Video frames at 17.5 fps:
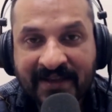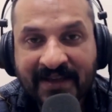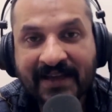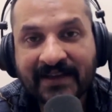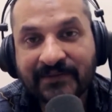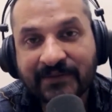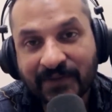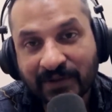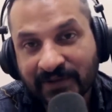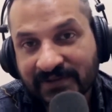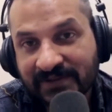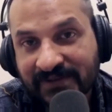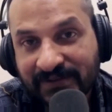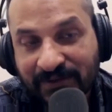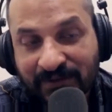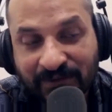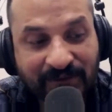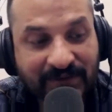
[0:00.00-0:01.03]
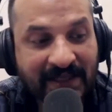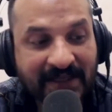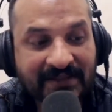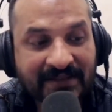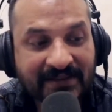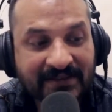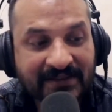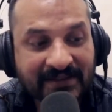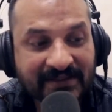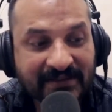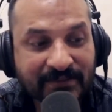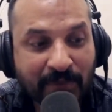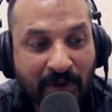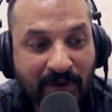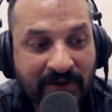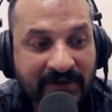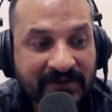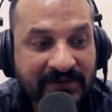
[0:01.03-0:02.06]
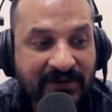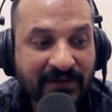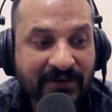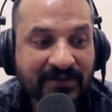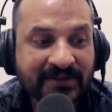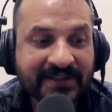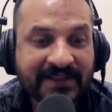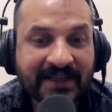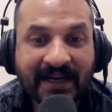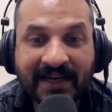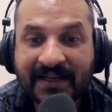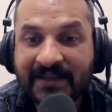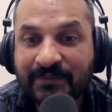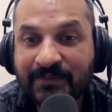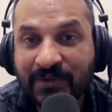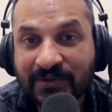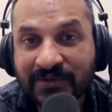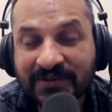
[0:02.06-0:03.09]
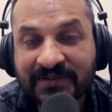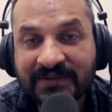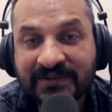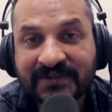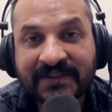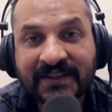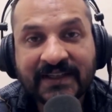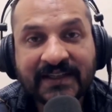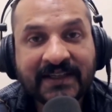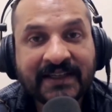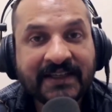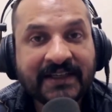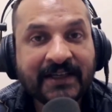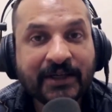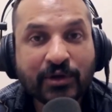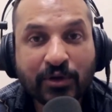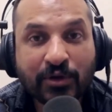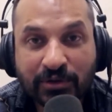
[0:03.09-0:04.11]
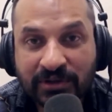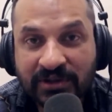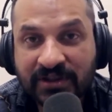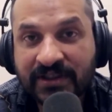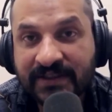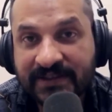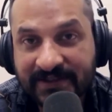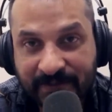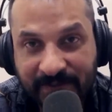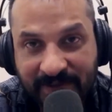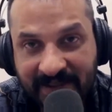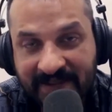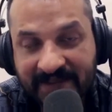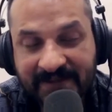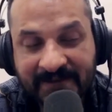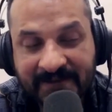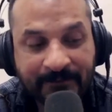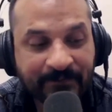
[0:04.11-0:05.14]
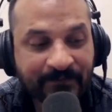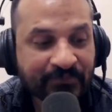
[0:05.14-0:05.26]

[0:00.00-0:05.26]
And of course, you know that this pod is called the Eye Hypnosis Coach Speaks.